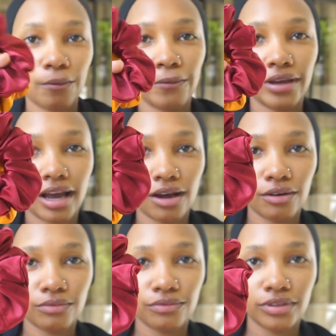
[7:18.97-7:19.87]
We
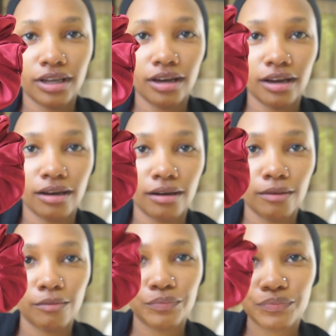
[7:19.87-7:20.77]
have
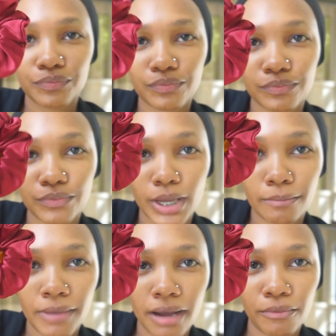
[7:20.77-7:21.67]
the
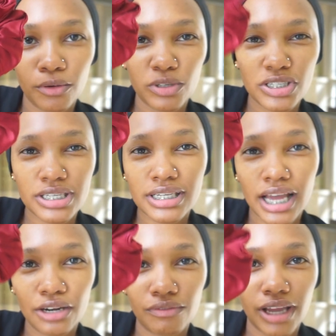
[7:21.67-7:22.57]
purple, which is
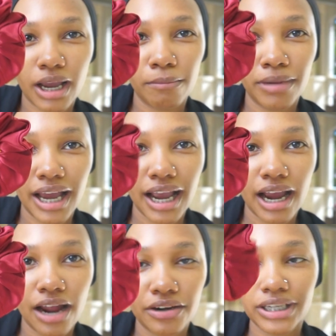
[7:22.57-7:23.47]
kind of like a black
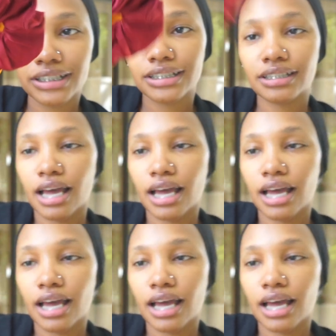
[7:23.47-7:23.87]
currant.